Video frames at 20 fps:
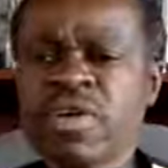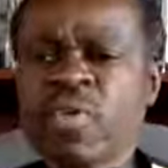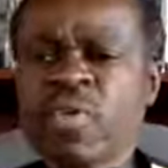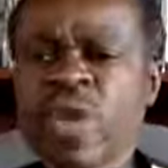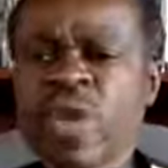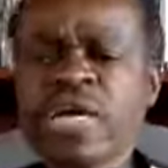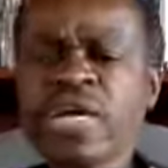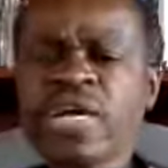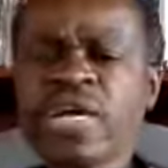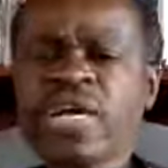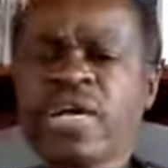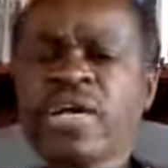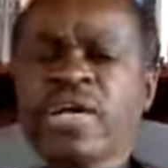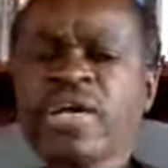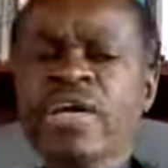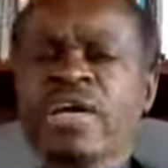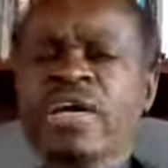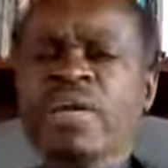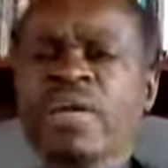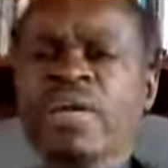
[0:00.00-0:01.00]
when
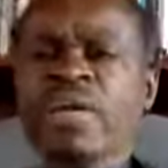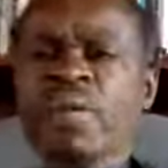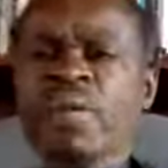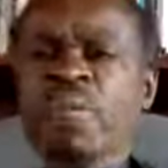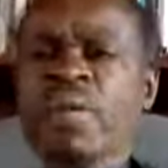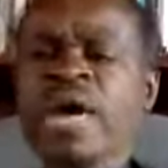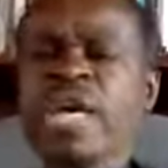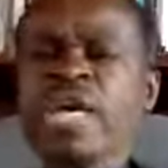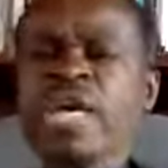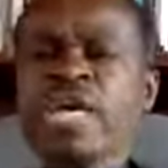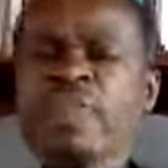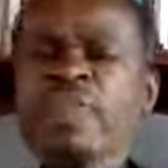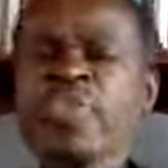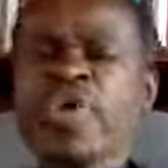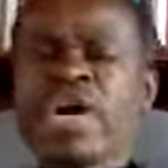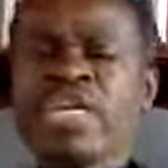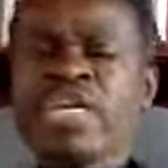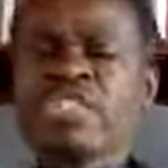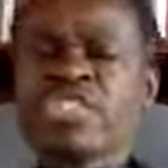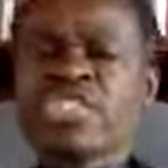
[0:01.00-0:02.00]

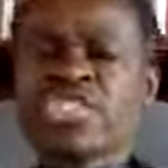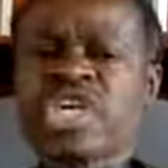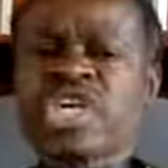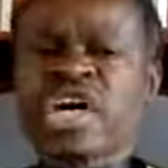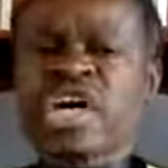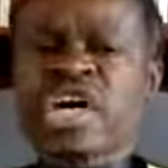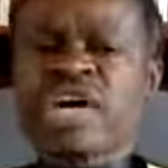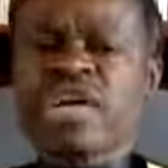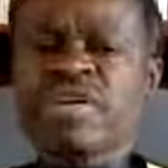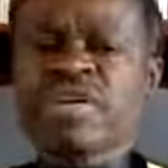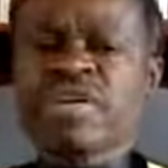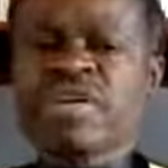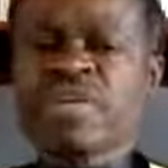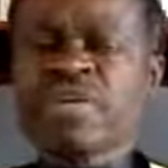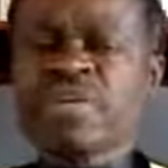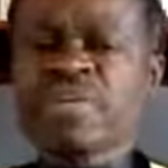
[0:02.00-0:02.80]
Mwalimu had said